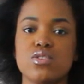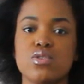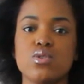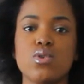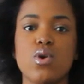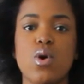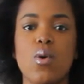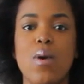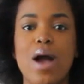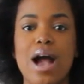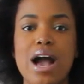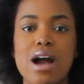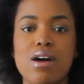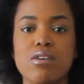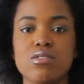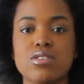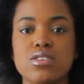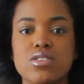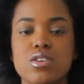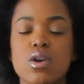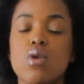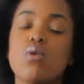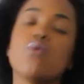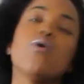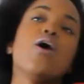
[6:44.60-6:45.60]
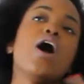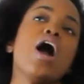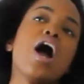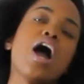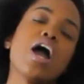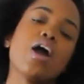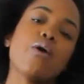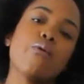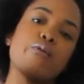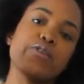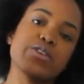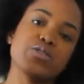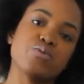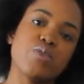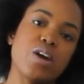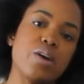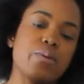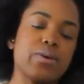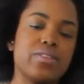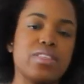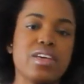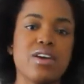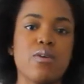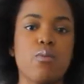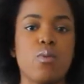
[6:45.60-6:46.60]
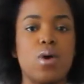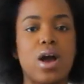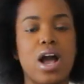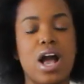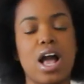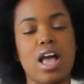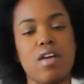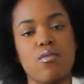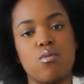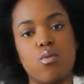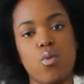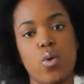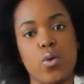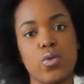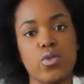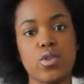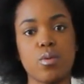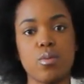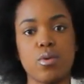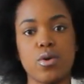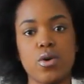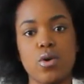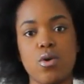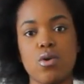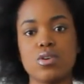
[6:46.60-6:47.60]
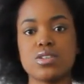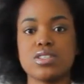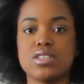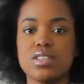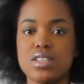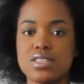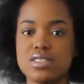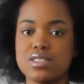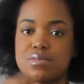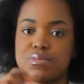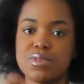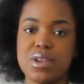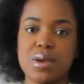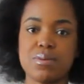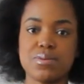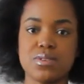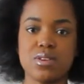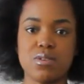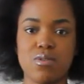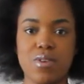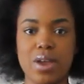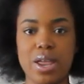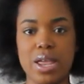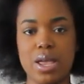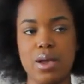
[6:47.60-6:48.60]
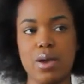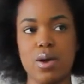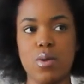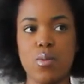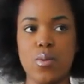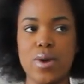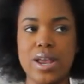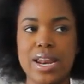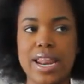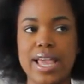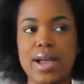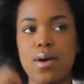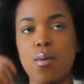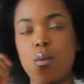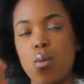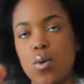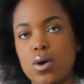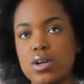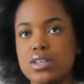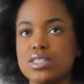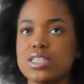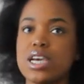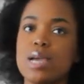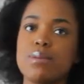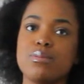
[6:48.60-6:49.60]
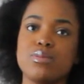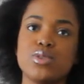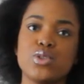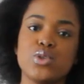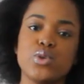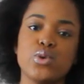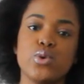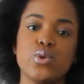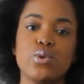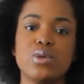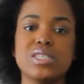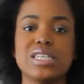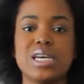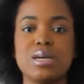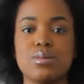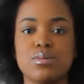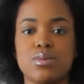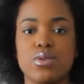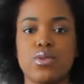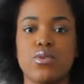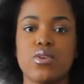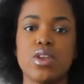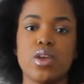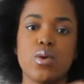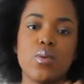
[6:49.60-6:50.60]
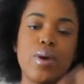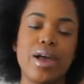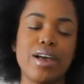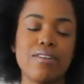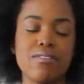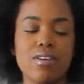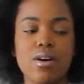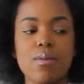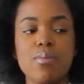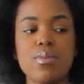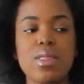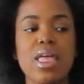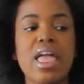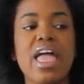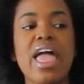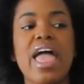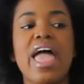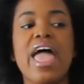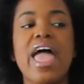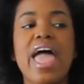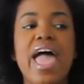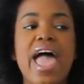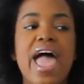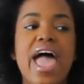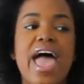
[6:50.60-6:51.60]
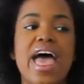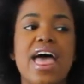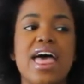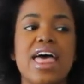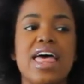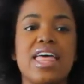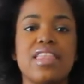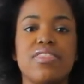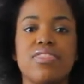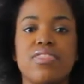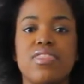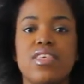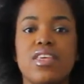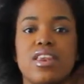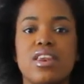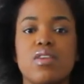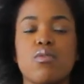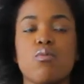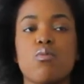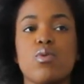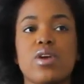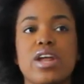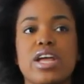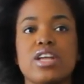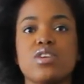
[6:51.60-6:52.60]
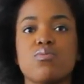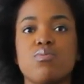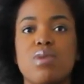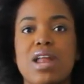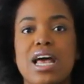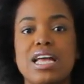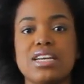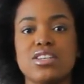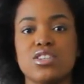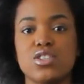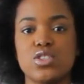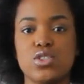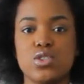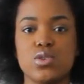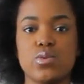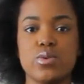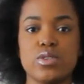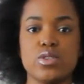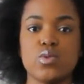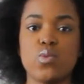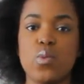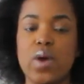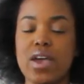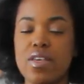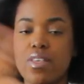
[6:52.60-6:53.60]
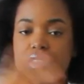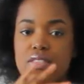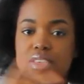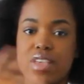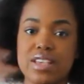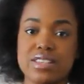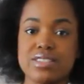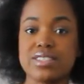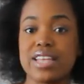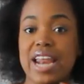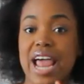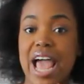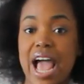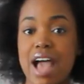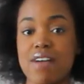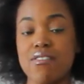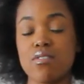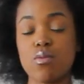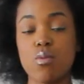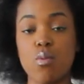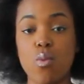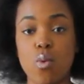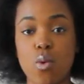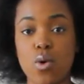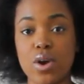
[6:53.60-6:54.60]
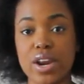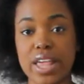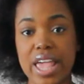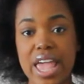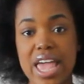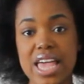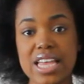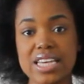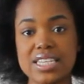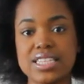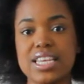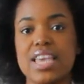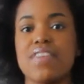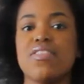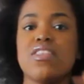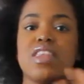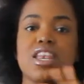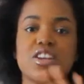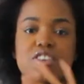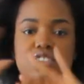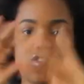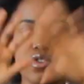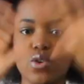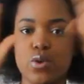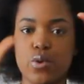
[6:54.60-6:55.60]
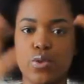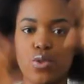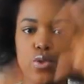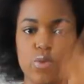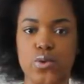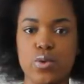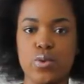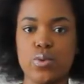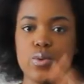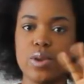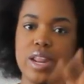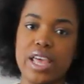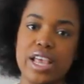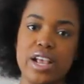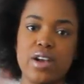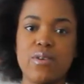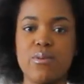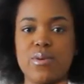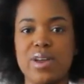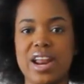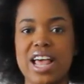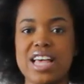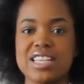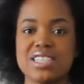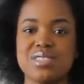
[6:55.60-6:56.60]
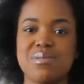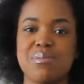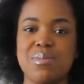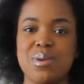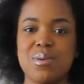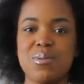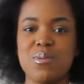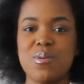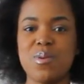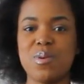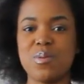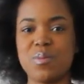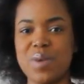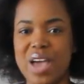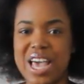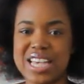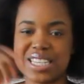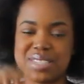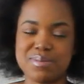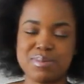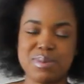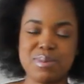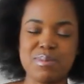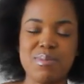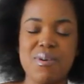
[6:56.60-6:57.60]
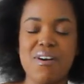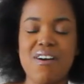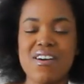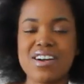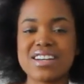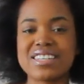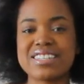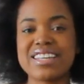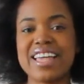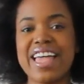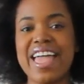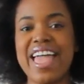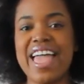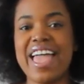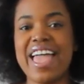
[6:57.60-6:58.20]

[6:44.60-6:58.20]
to go out, or I always write whether I've worn them or not, and sometimes I write when, like, 1 times 2 times 3, whatever. And then what I plan to do is wear the things that I haven't worn yet, and then I just go through them, like, what hasn't been worn, what has been marked.